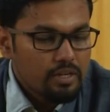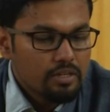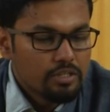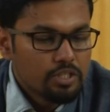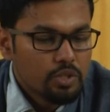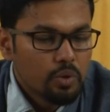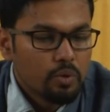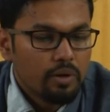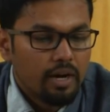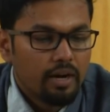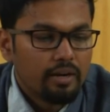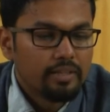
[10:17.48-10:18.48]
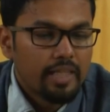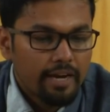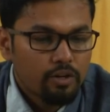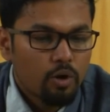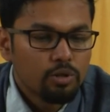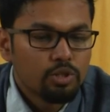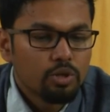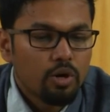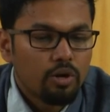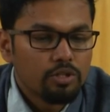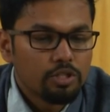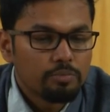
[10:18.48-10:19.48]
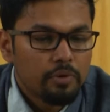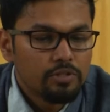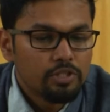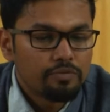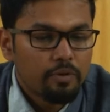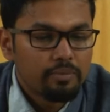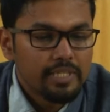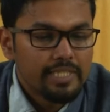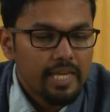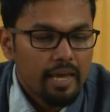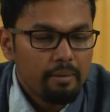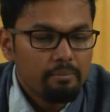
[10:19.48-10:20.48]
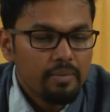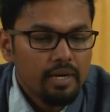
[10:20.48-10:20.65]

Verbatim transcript: So, uh, that also corresponds from the same